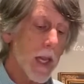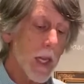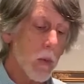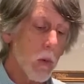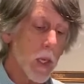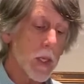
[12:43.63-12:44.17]

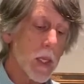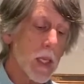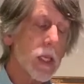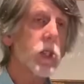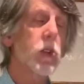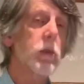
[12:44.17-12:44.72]
was
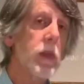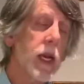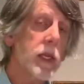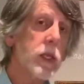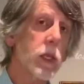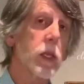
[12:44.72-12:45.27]

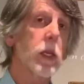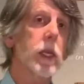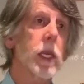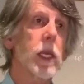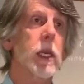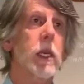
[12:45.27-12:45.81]
instrumental
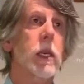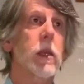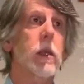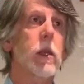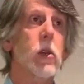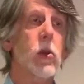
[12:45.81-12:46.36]
in
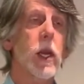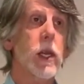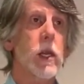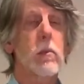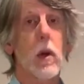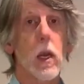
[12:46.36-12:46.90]
creating a
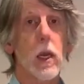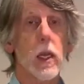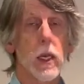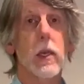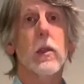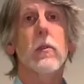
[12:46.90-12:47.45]
market
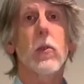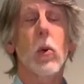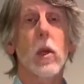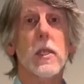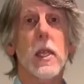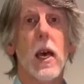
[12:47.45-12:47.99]
for
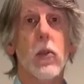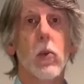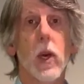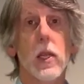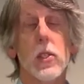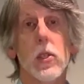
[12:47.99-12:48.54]

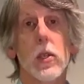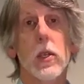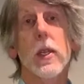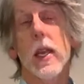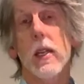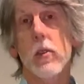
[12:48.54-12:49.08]
Southwestern
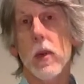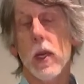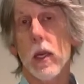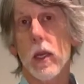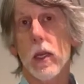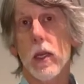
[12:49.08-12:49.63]
Native
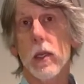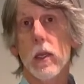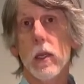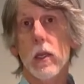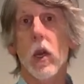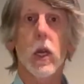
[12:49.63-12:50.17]
American
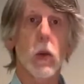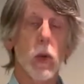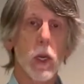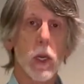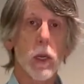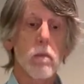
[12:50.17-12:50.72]
artwork
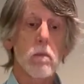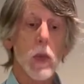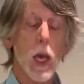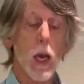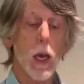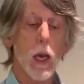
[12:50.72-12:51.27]

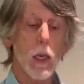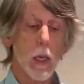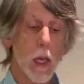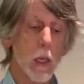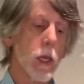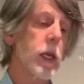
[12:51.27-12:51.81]

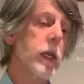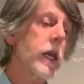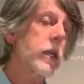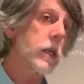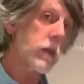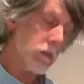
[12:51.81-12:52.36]
in
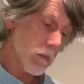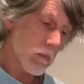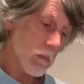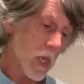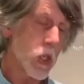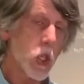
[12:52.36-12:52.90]

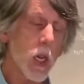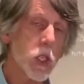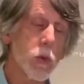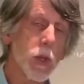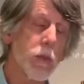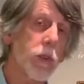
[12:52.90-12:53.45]
conjunction with
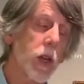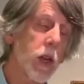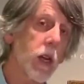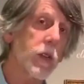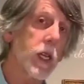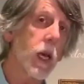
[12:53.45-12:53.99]
the Fred Harvey
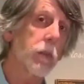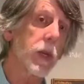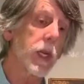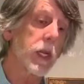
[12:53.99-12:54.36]
Company.